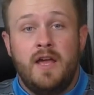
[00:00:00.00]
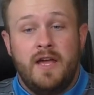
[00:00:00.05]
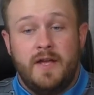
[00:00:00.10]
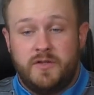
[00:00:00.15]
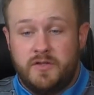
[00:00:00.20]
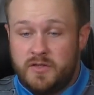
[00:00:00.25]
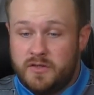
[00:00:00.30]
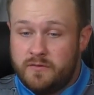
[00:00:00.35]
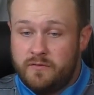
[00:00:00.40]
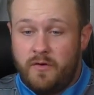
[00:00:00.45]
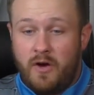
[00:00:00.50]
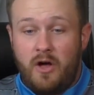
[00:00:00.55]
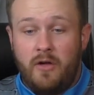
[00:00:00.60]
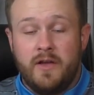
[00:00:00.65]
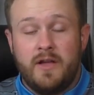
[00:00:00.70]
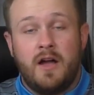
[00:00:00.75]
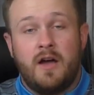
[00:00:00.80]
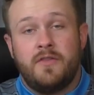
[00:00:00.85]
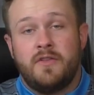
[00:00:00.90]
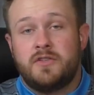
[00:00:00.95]
It's just
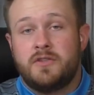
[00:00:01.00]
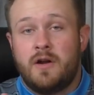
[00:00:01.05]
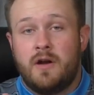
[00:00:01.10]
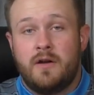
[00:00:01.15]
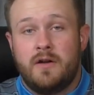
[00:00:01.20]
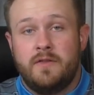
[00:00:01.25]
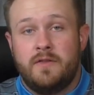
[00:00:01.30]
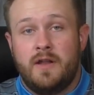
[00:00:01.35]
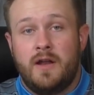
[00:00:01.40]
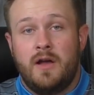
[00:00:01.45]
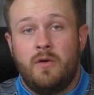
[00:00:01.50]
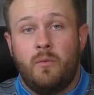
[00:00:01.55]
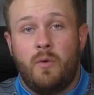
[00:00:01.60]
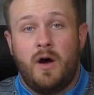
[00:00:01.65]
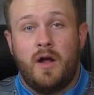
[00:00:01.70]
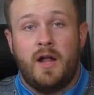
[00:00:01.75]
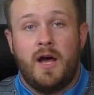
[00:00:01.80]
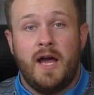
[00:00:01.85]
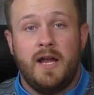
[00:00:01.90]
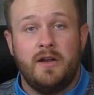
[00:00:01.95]
falling on the target that I want.